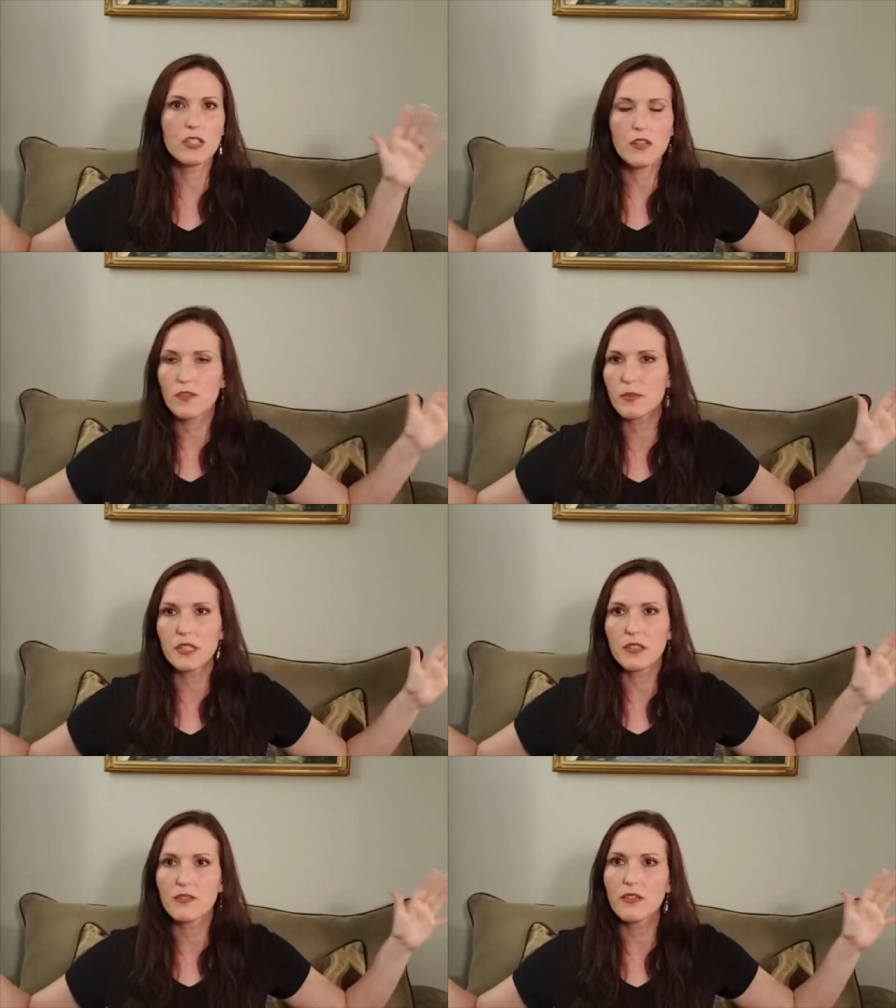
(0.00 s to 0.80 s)
never
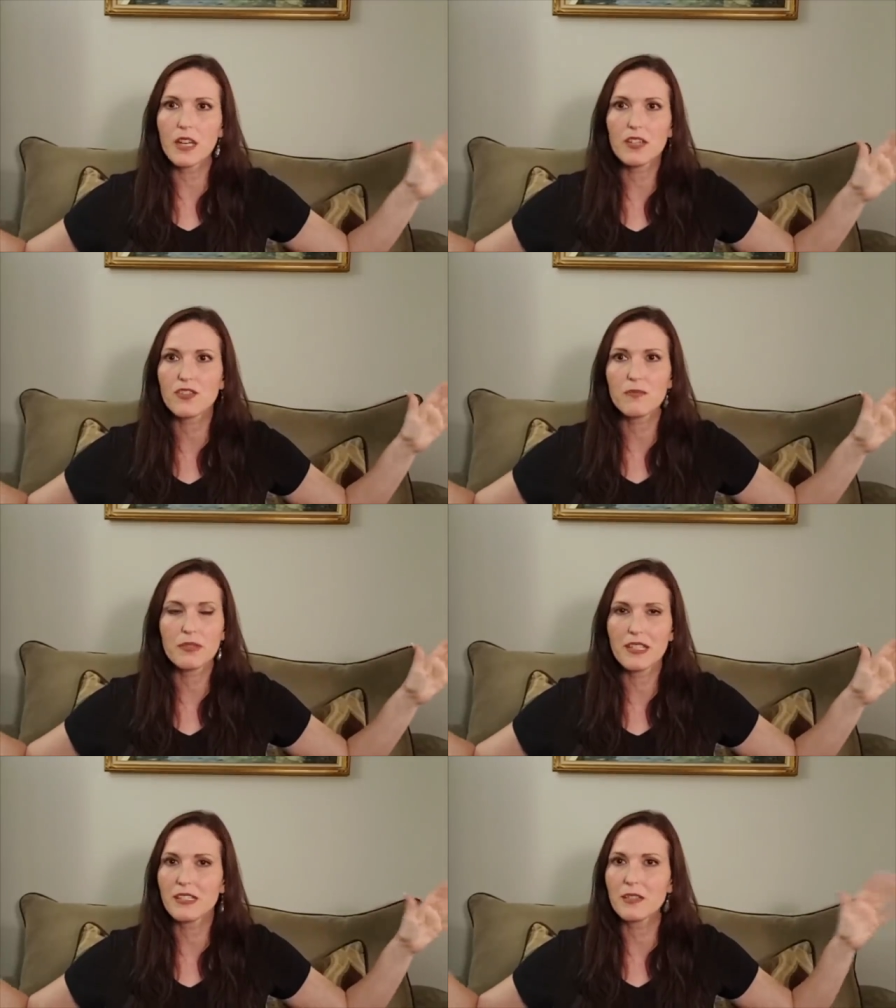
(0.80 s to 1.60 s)
been in a financial
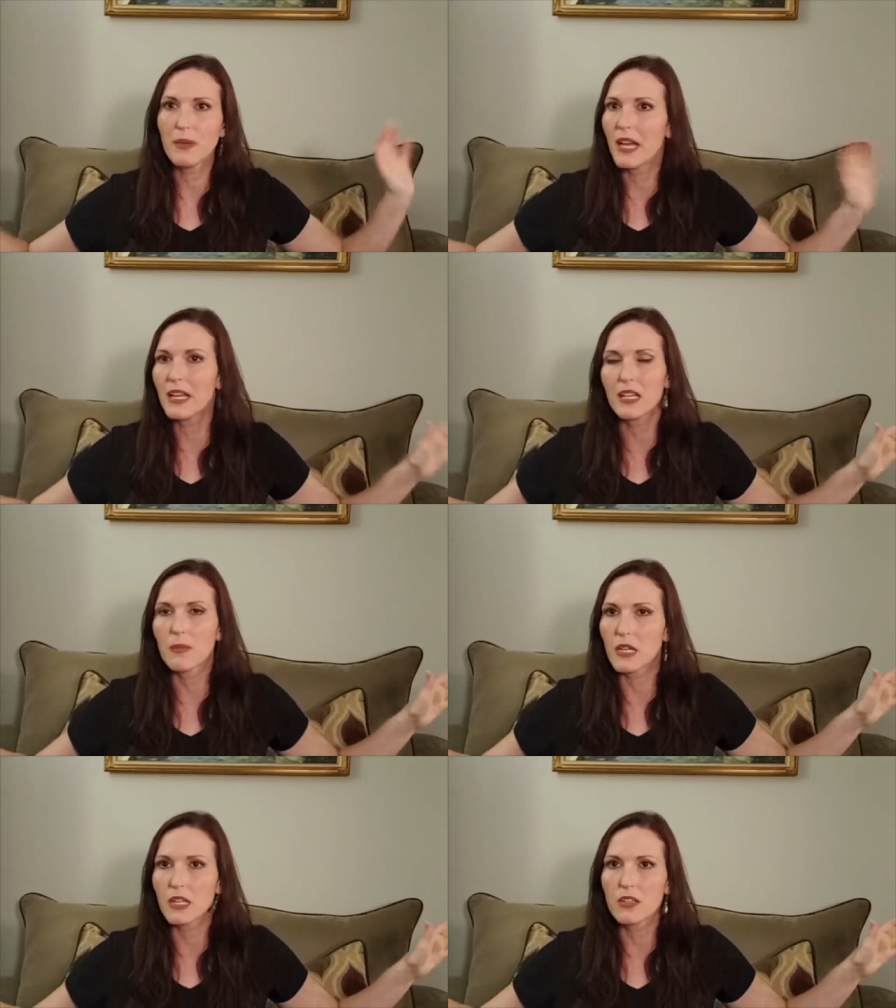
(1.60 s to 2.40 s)
place to pay
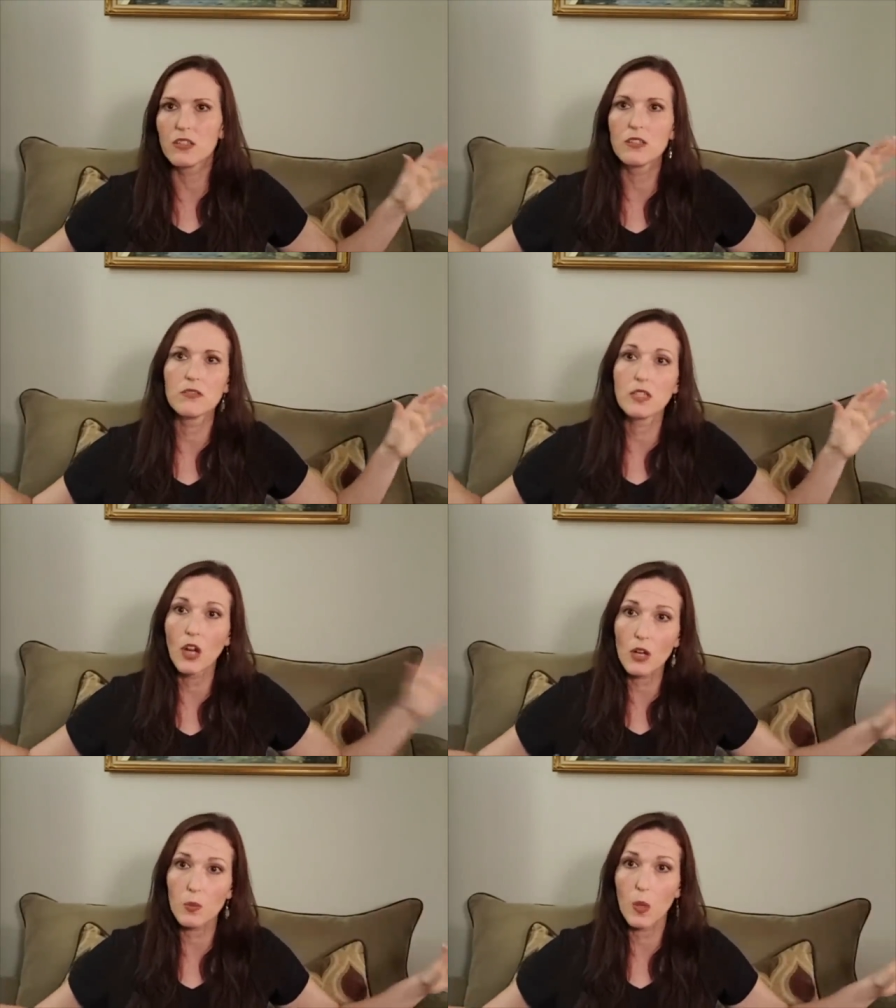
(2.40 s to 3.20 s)
anybody to do
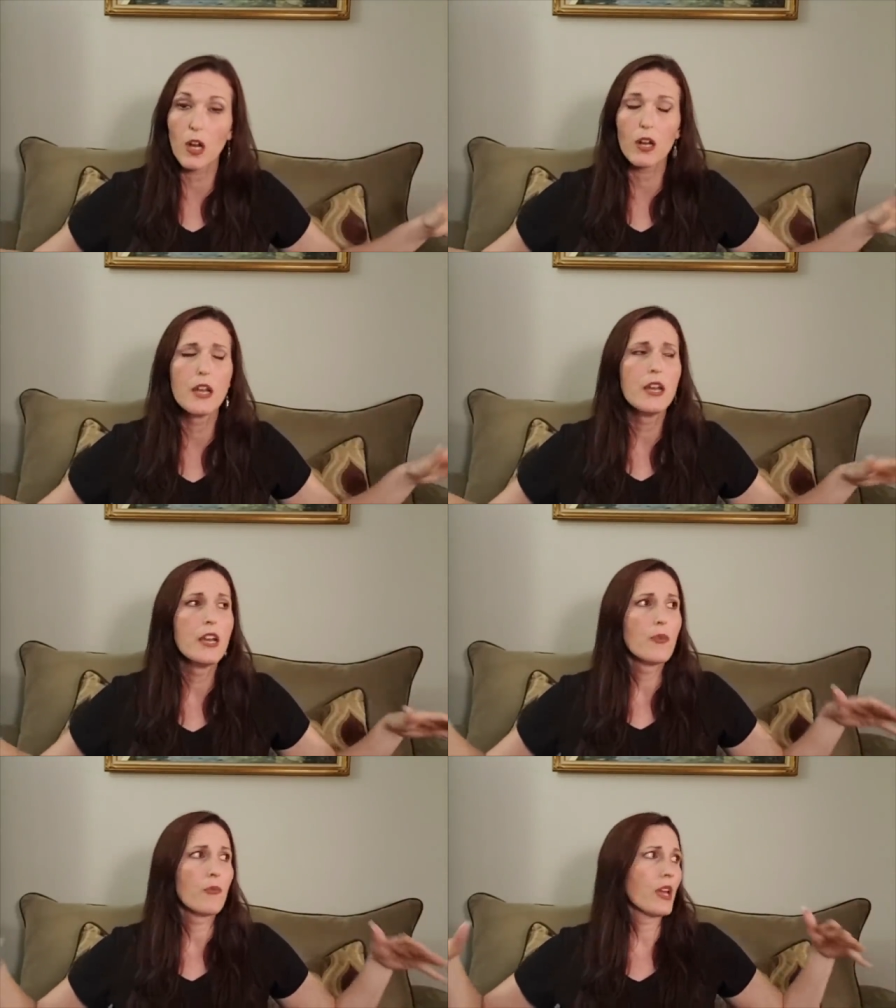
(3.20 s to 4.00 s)
yard work
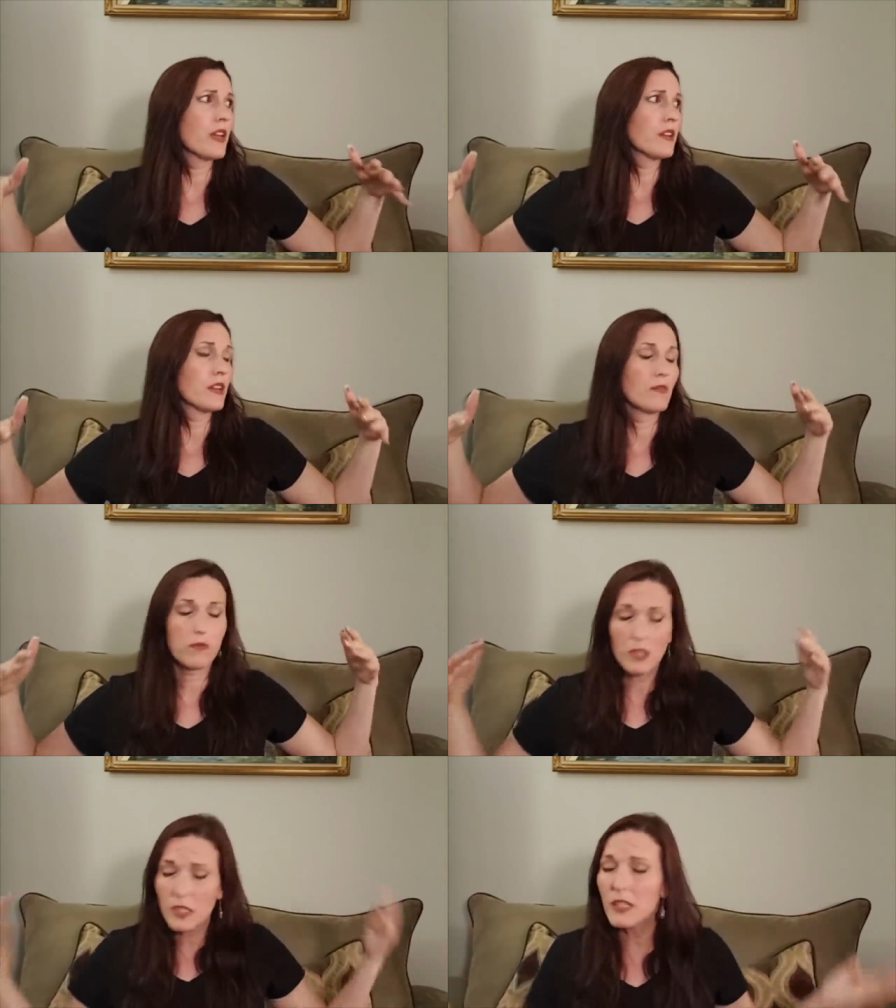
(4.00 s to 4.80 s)
but it
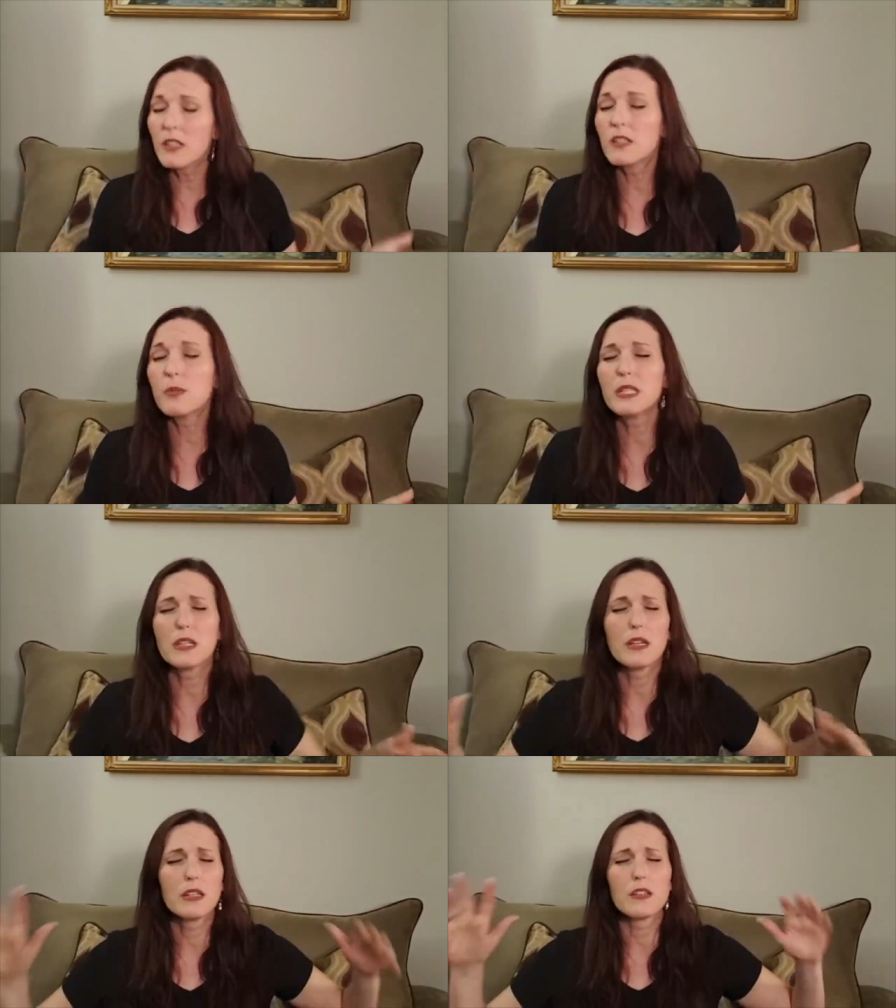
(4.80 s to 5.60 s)
really needed to be
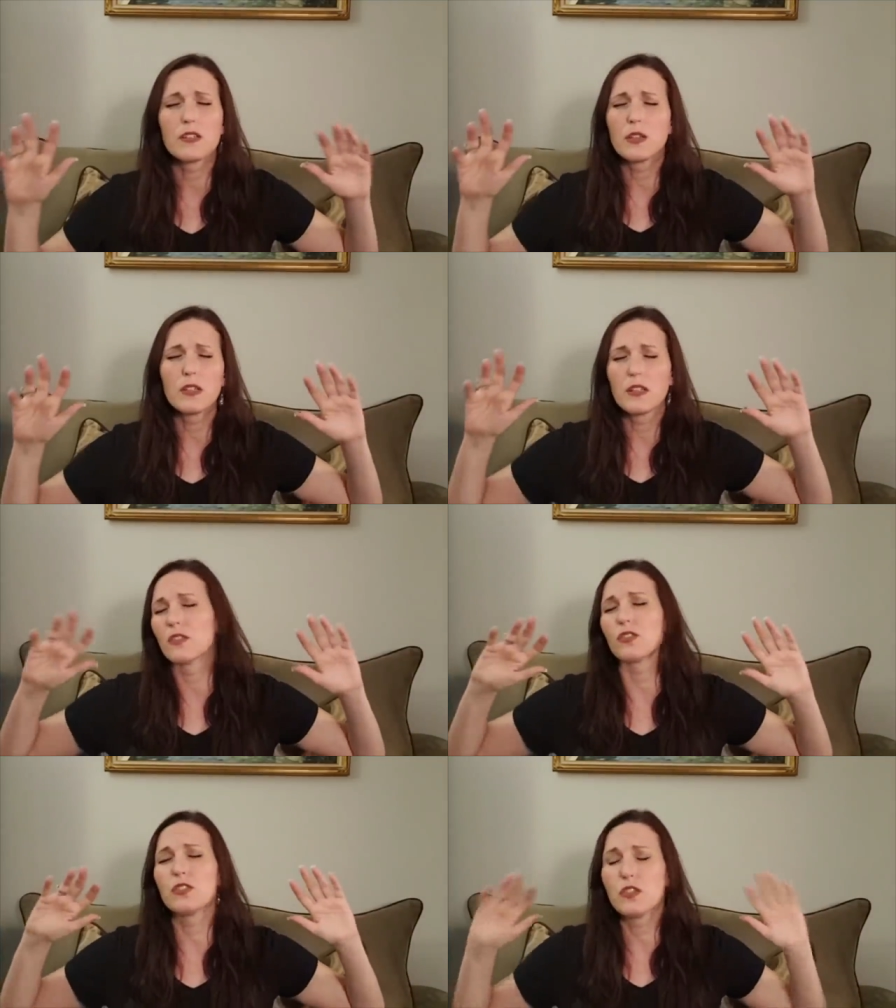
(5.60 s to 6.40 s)
done. There,
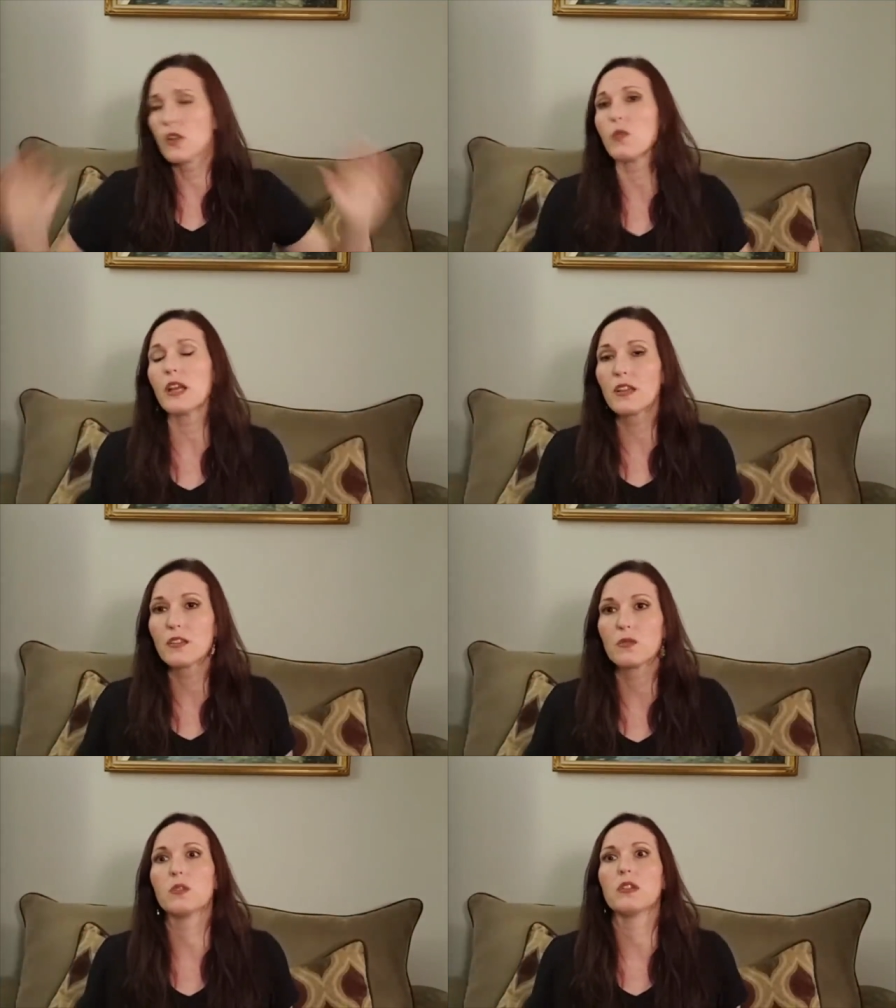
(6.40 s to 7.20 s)
there's no way
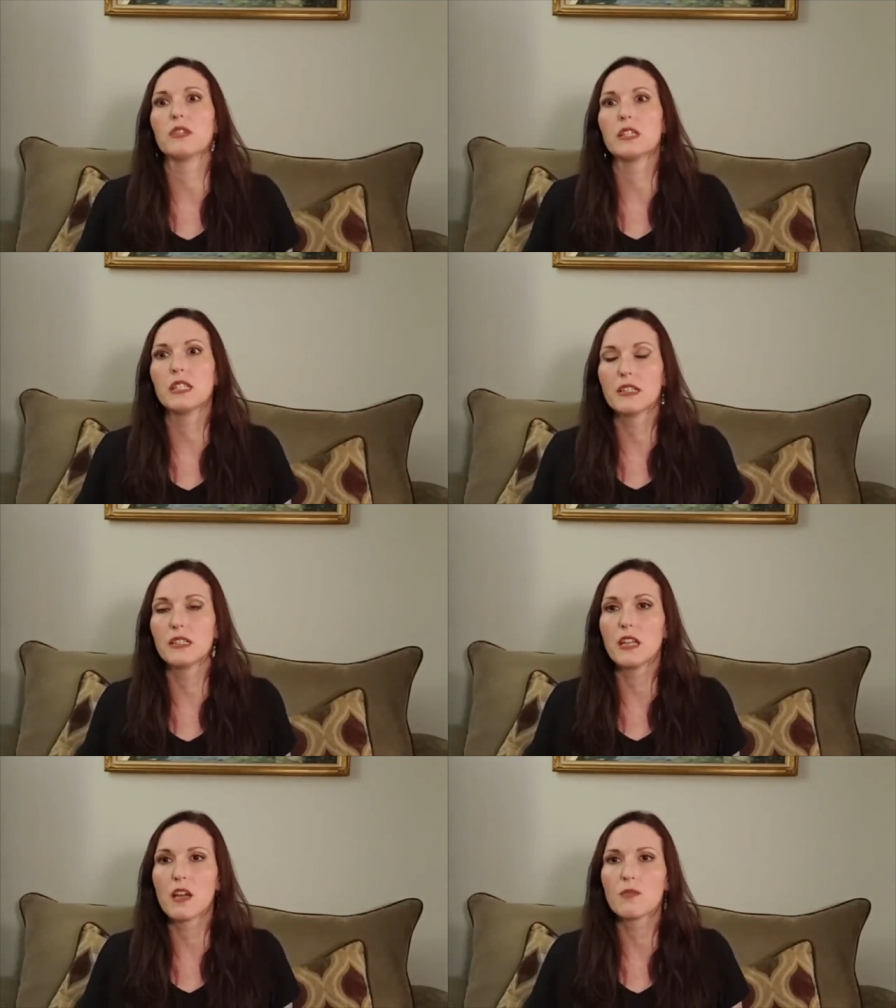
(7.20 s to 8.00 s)
either one of us had the
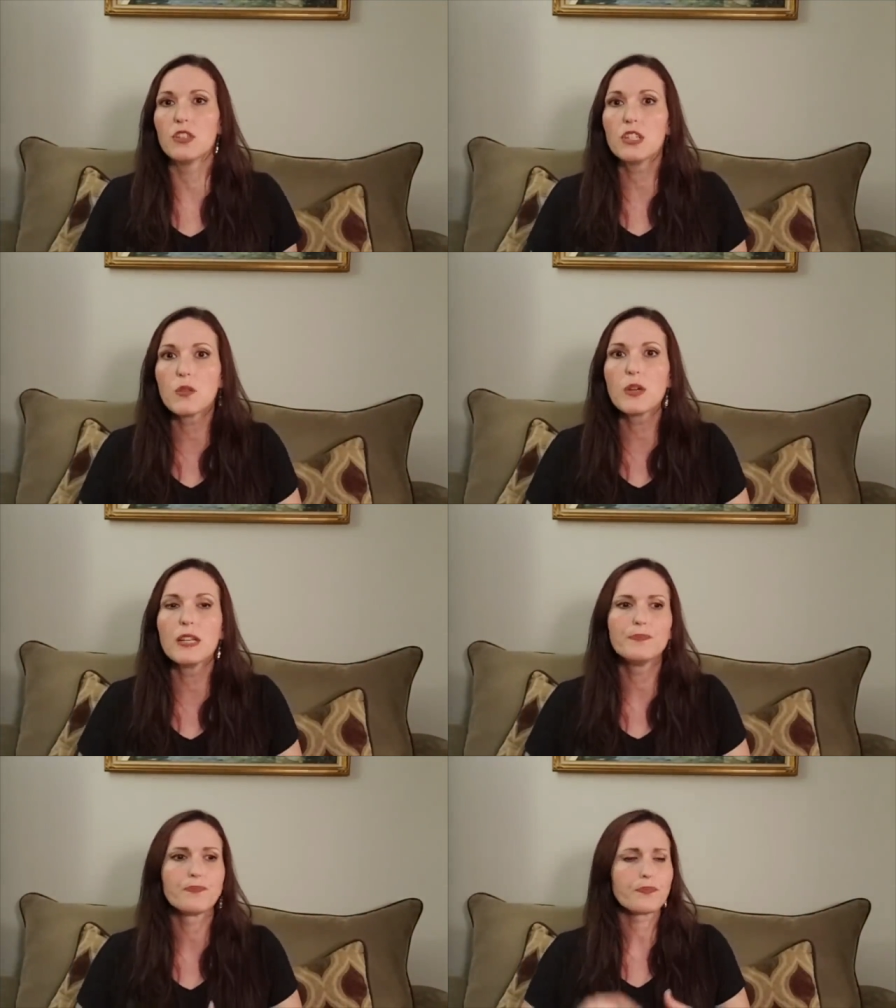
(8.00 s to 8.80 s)
time to do it.